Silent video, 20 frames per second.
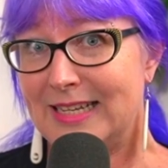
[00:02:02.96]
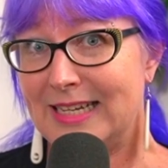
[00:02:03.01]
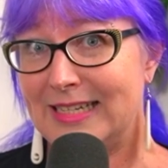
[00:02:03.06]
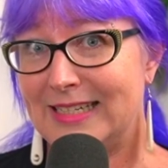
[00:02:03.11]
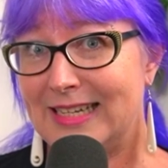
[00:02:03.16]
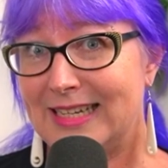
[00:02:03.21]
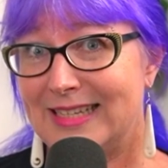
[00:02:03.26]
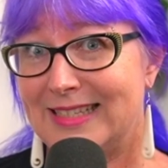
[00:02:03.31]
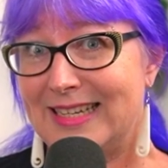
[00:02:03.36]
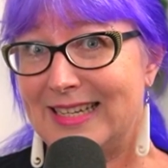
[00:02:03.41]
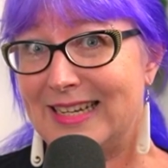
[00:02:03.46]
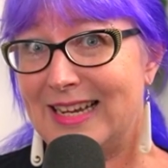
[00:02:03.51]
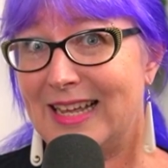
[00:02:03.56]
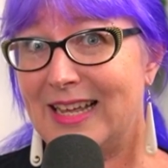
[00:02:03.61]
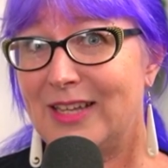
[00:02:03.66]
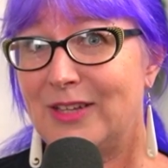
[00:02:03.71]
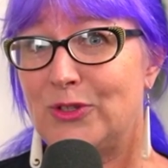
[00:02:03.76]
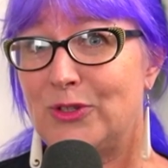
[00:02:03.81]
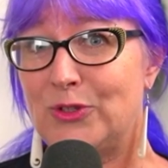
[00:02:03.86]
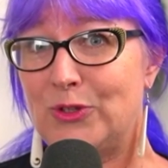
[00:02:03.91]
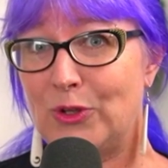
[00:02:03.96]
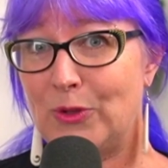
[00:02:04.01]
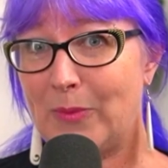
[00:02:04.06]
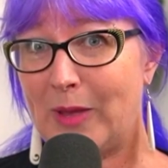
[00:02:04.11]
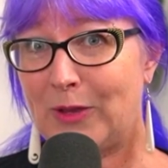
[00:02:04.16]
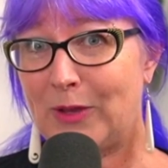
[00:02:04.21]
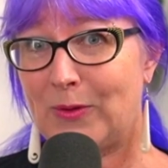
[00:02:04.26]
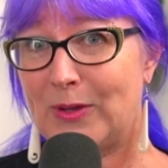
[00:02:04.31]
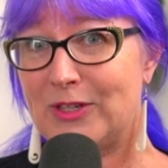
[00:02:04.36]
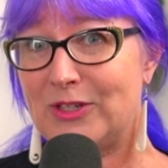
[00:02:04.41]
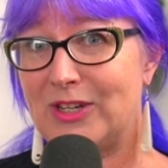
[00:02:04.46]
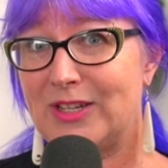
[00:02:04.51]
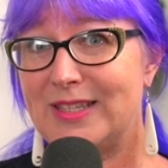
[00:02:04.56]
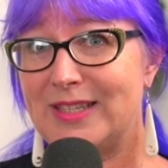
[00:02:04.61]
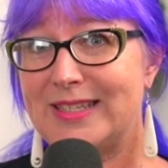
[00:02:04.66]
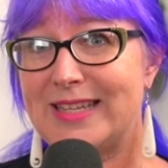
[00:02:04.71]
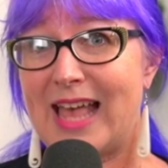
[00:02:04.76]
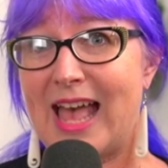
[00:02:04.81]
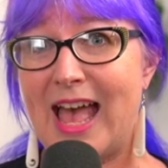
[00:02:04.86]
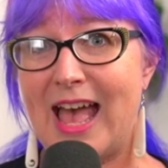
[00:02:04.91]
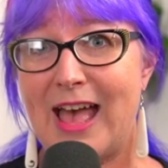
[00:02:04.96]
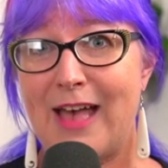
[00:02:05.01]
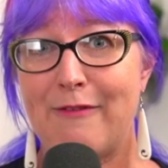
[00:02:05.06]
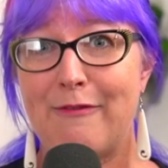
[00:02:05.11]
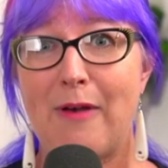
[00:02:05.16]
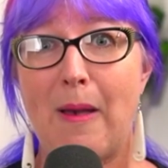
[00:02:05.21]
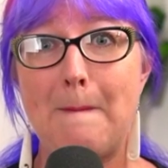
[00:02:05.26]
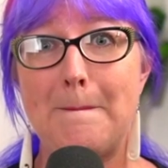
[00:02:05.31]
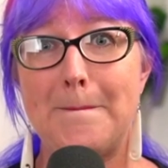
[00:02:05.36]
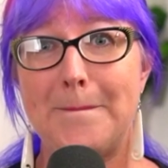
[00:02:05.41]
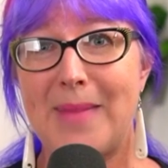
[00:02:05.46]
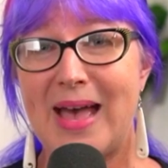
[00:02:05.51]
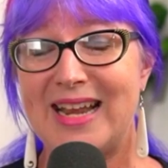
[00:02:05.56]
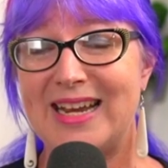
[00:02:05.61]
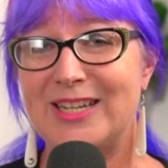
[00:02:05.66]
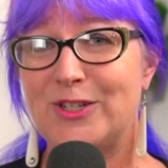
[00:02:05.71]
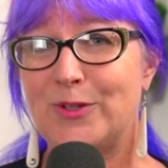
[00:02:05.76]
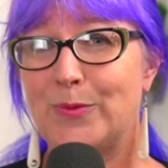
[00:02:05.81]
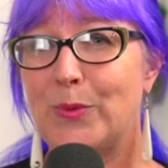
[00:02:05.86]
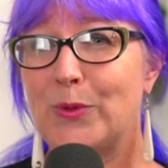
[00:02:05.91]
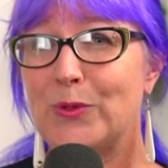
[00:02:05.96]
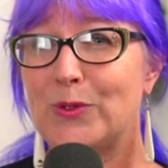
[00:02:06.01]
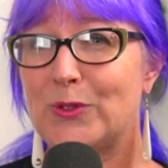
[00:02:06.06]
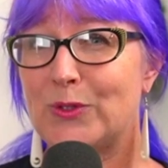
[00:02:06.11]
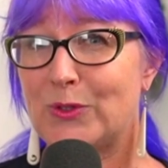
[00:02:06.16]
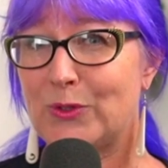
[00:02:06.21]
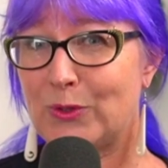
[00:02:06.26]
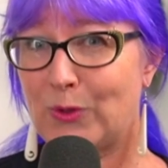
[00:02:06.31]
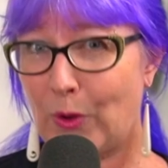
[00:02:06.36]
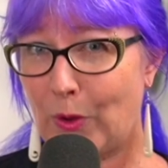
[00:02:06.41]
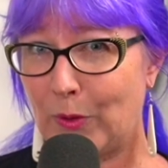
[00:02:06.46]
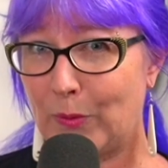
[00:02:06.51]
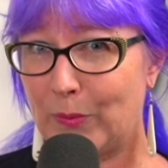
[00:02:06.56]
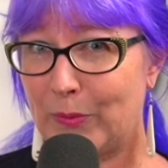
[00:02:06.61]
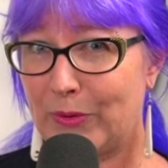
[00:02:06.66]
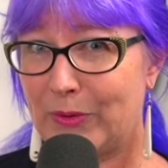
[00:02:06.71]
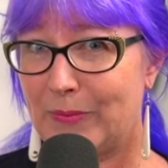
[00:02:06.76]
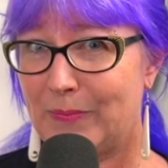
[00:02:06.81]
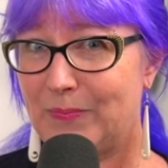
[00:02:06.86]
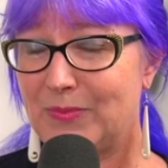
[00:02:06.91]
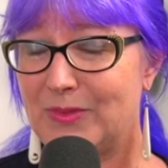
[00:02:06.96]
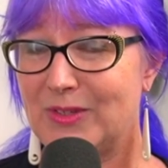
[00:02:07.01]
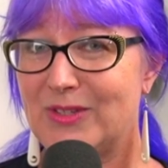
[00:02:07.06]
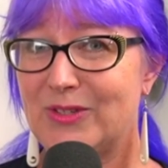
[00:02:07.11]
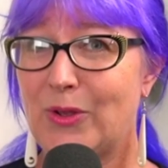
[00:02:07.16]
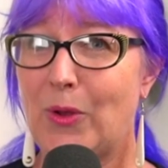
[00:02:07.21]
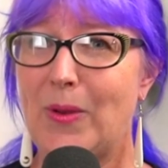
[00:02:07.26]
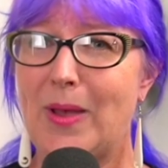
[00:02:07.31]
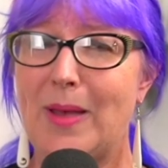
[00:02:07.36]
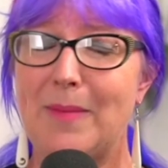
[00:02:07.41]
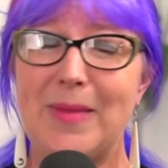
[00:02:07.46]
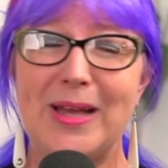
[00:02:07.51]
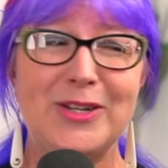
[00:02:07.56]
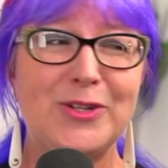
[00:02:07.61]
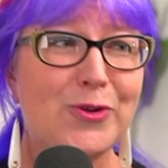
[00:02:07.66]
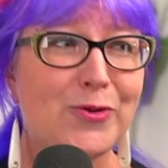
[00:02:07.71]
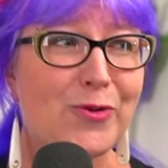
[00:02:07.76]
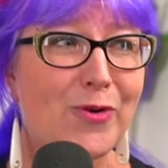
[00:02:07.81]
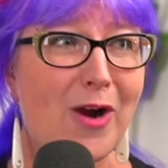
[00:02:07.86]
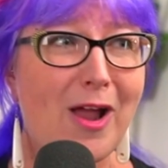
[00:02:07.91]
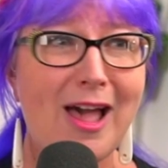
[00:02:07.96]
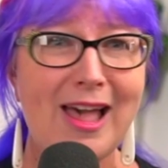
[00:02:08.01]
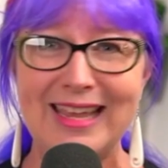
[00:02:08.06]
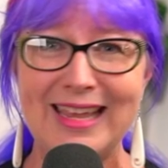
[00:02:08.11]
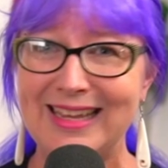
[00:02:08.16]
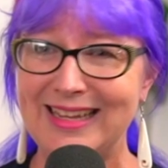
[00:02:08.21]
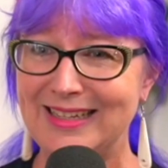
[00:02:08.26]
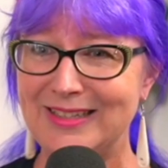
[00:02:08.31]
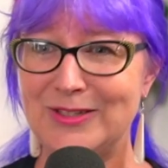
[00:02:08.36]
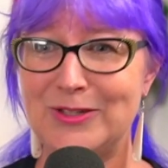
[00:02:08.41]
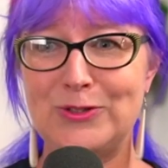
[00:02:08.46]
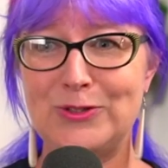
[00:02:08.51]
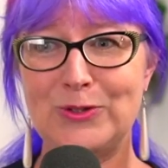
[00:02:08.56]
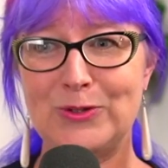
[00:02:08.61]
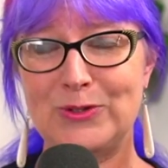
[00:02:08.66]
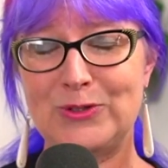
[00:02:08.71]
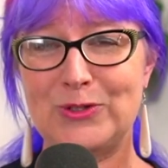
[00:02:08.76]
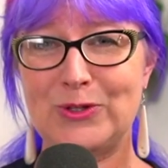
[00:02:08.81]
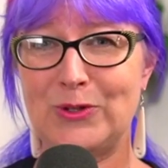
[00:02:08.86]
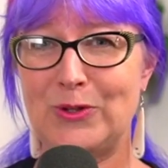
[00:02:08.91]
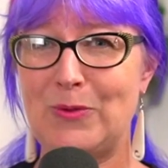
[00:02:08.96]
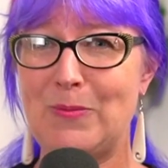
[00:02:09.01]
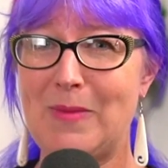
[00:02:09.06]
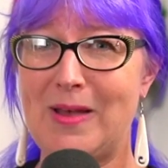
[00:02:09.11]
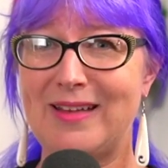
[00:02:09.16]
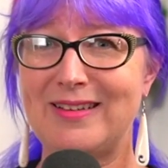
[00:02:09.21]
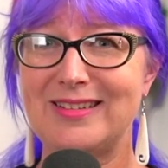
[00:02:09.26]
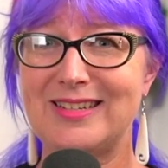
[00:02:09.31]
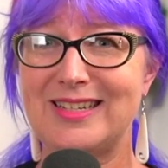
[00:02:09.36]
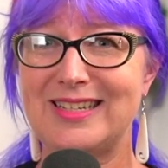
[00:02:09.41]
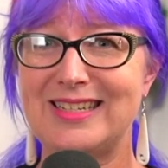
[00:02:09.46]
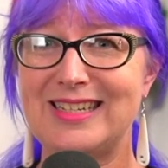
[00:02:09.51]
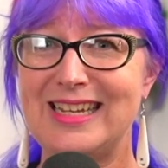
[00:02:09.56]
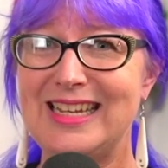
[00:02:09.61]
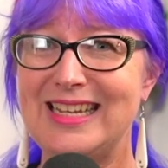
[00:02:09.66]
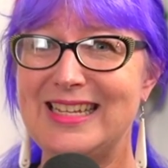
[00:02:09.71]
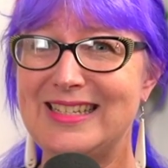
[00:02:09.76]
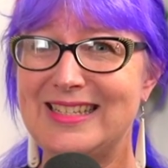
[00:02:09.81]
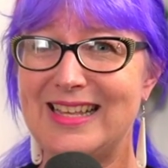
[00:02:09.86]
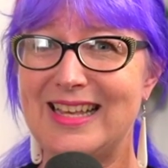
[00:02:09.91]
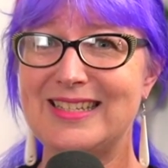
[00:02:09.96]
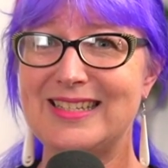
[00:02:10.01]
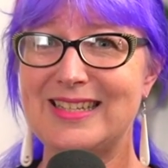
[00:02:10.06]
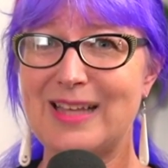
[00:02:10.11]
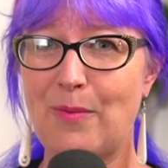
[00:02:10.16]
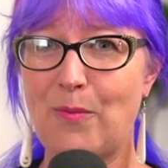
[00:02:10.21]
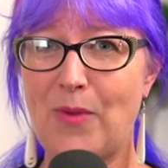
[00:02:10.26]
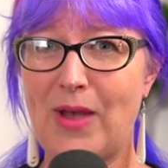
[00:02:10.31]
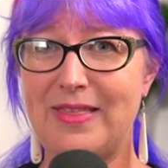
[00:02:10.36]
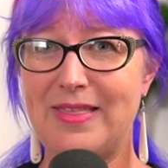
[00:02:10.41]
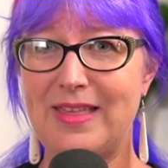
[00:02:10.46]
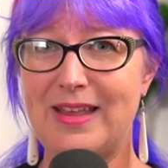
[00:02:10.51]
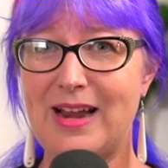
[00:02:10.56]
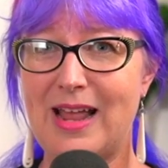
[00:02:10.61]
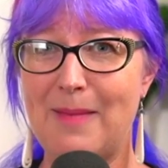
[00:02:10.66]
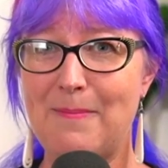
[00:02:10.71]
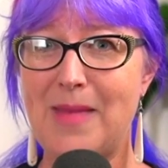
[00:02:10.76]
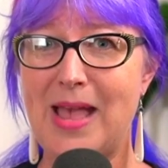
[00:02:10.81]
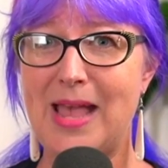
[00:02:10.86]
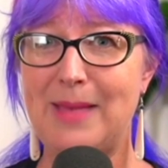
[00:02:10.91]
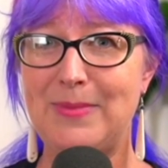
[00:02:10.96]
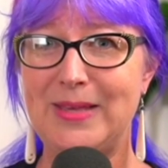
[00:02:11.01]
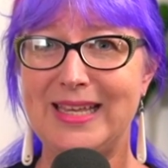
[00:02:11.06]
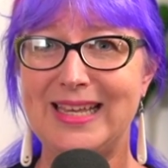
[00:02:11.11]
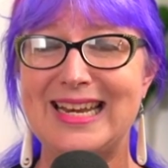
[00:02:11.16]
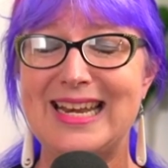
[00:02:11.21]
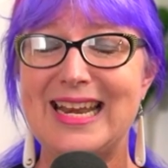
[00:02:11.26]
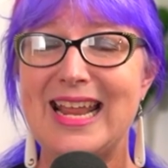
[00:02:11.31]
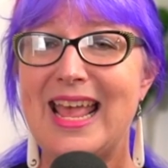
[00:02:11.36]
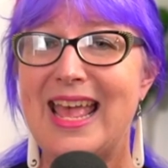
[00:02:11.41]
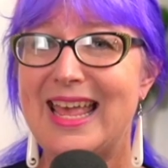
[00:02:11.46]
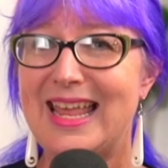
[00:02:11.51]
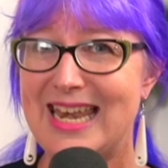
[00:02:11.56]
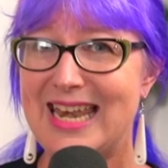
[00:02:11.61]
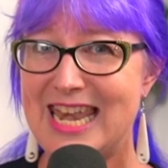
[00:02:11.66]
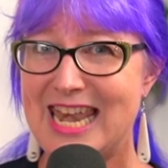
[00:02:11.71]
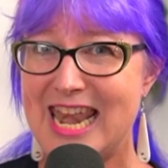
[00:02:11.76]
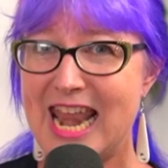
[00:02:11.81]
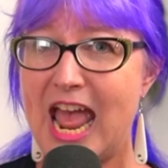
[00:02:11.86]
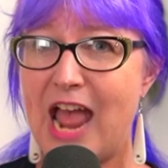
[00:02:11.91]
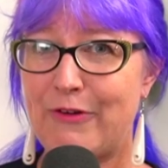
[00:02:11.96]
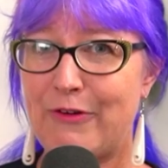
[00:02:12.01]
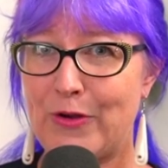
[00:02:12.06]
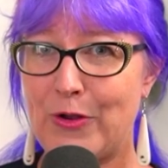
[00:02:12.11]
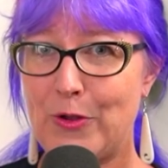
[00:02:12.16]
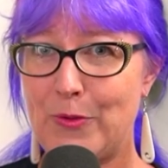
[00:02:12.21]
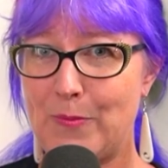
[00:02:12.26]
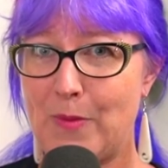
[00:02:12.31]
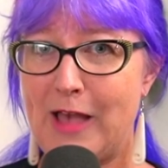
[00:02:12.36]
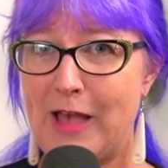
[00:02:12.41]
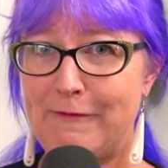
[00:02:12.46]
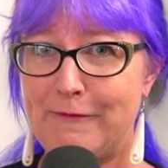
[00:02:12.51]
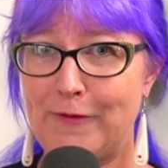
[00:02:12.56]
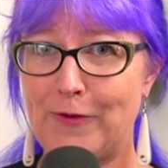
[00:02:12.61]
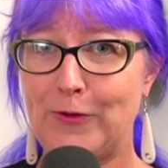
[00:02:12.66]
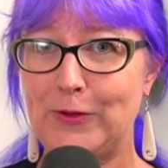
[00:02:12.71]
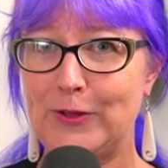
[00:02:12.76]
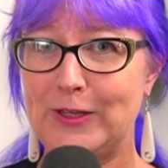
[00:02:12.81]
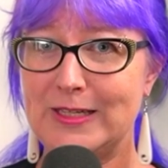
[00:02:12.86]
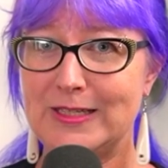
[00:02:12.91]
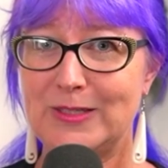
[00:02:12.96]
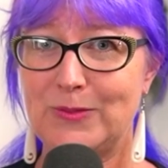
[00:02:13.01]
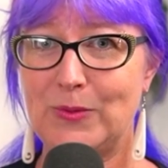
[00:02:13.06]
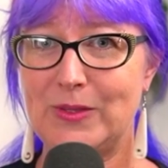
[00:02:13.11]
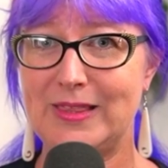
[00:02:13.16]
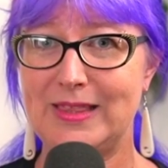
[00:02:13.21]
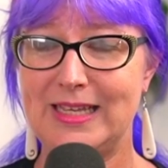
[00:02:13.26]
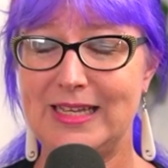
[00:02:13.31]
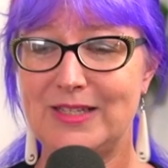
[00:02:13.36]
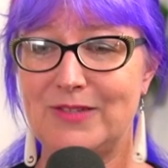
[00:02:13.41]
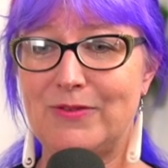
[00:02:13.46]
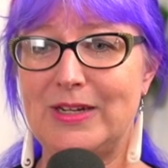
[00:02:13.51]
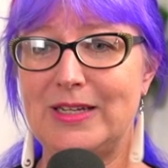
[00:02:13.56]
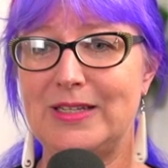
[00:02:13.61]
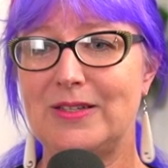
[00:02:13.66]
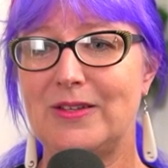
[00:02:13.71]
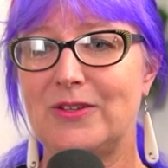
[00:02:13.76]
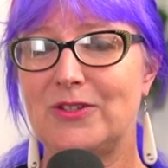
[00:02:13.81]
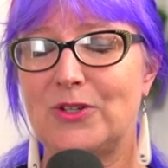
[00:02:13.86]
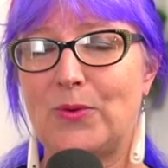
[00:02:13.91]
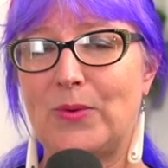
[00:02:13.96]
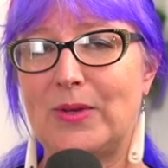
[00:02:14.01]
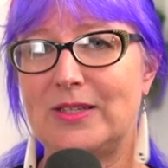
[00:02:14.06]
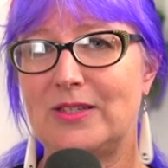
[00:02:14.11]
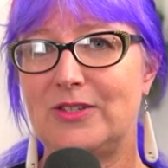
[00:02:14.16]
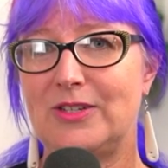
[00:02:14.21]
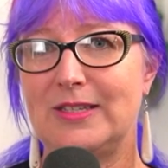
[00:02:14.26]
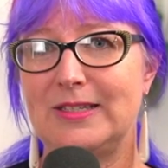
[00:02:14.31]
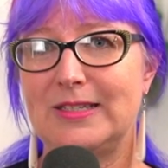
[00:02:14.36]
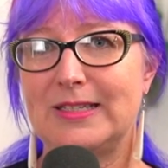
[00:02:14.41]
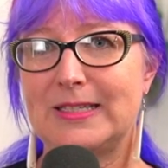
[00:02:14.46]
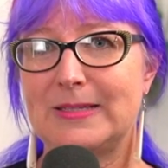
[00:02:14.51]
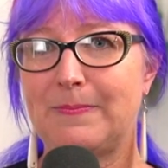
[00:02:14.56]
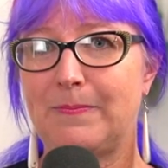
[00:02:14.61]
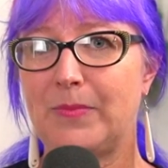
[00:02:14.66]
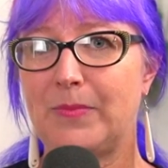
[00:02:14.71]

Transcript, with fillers: thing to consider, do my questions have a manageable scope? So am I trying to do too much? Is there some way that I maybe can narrow my focus with these research questions?